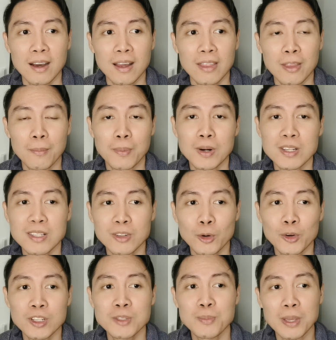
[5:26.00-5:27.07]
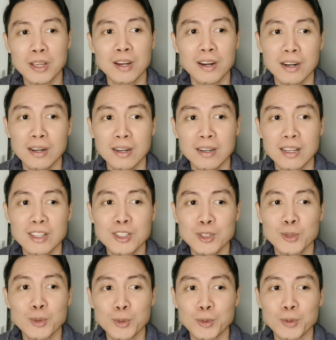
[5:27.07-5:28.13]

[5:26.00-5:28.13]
the person or the speaker needs to